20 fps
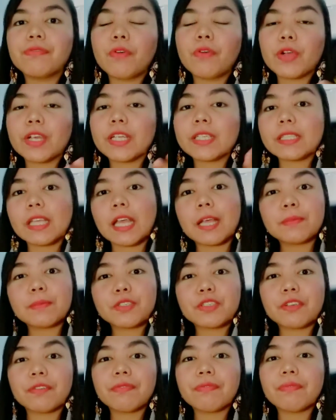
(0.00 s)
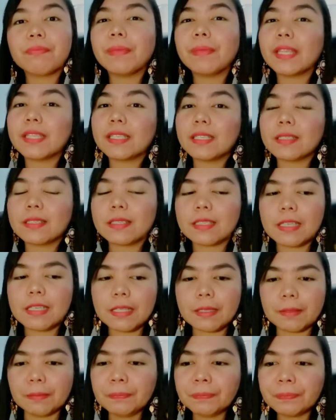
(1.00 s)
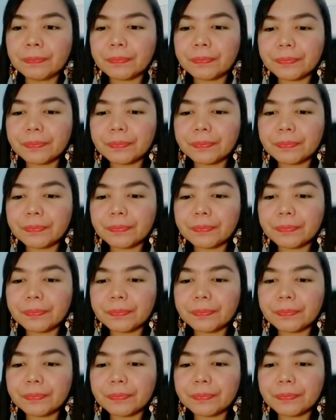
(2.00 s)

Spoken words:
4 types of medicine.